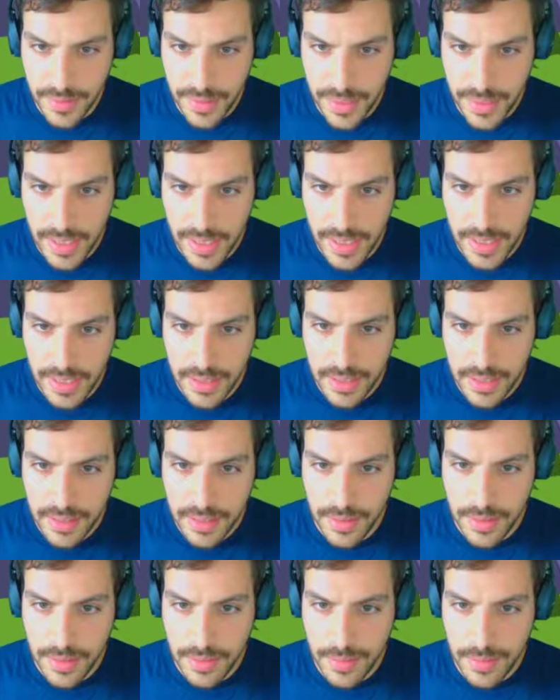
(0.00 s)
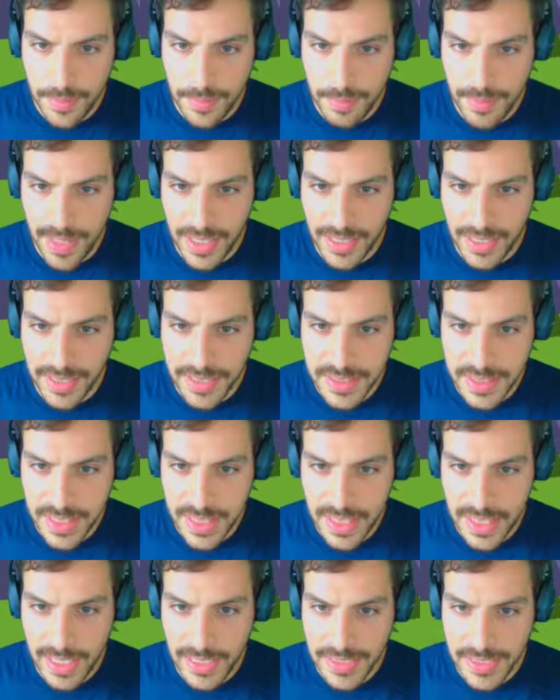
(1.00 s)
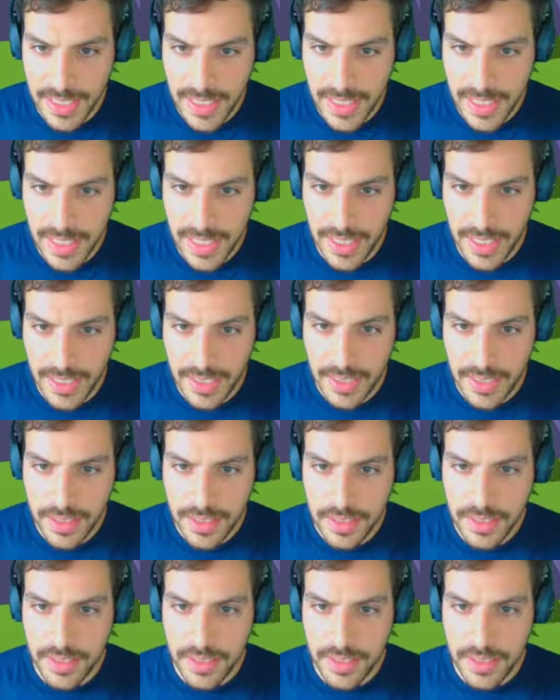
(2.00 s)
a minus 8a,